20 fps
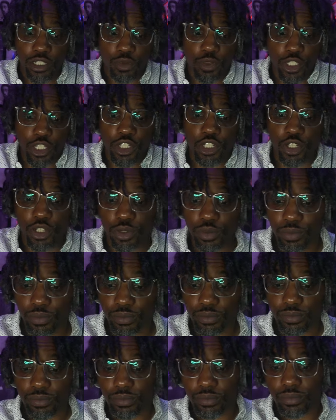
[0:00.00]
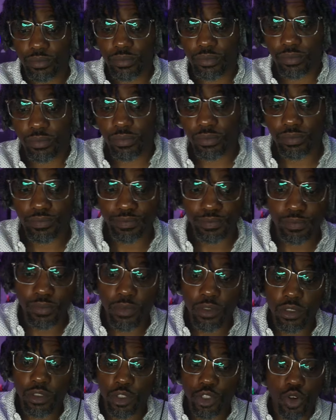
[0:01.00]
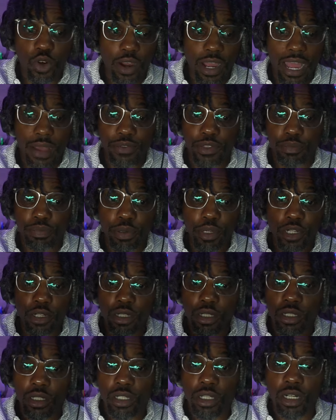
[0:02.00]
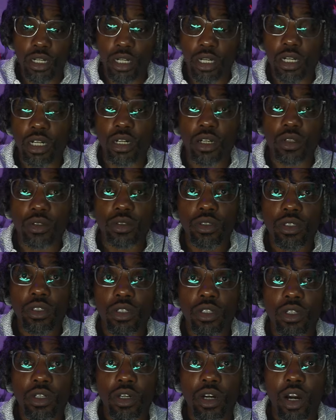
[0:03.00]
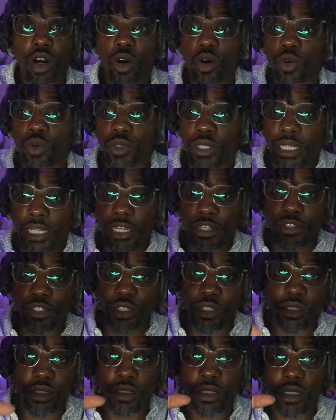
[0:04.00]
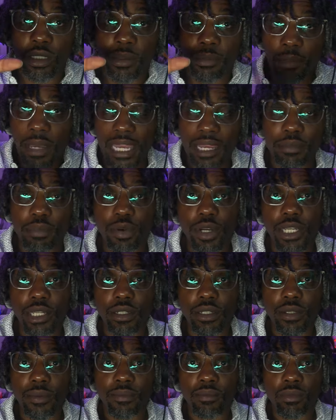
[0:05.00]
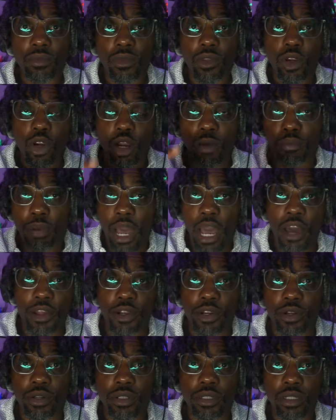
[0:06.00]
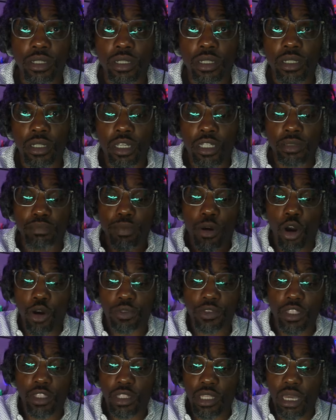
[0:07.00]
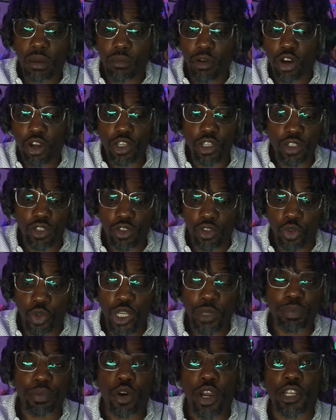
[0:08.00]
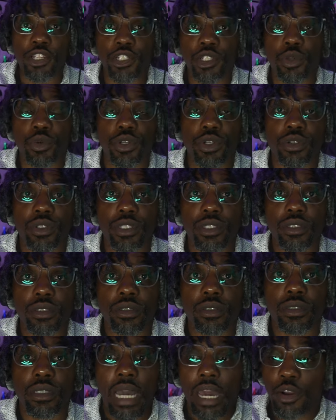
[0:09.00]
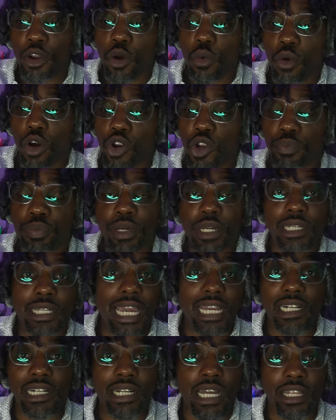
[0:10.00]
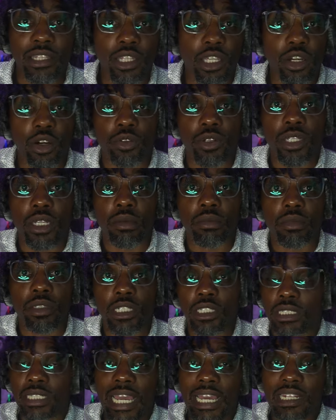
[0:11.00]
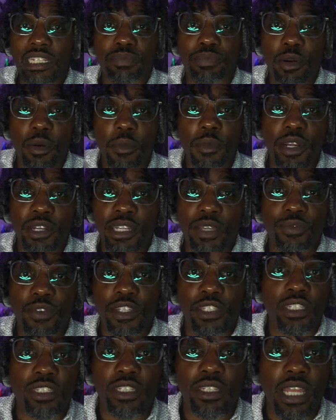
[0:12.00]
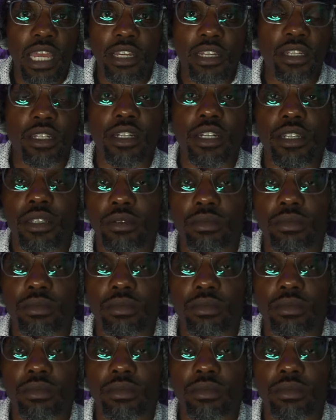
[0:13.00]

is what you should do. You're going to have to put Hull on either Mabry or Bonner because both of them are three-point shooters. I don't want to put Caitlin out there on them because Caitlin's perimeter defense isn't that good.